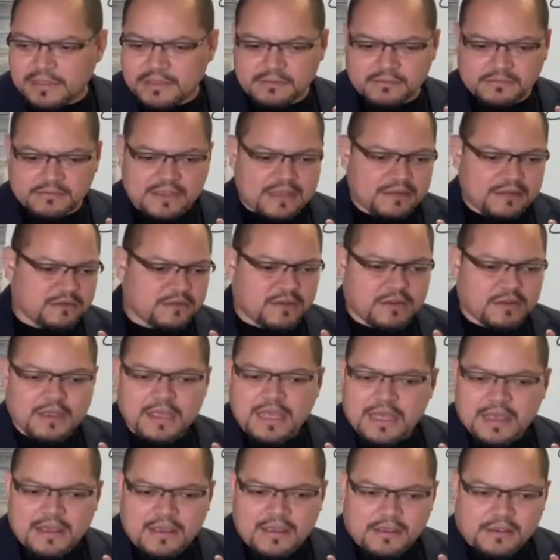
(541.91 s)
tend to
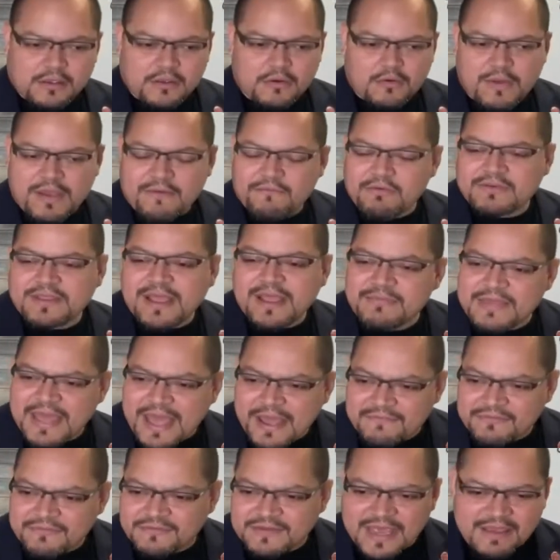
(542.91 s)
every time they
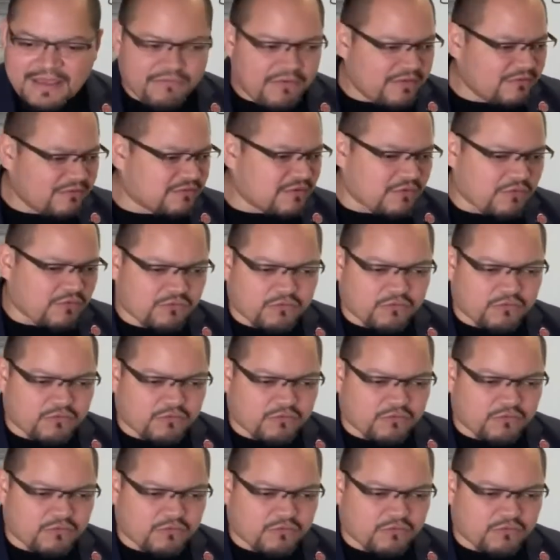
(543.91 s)
have savings, there's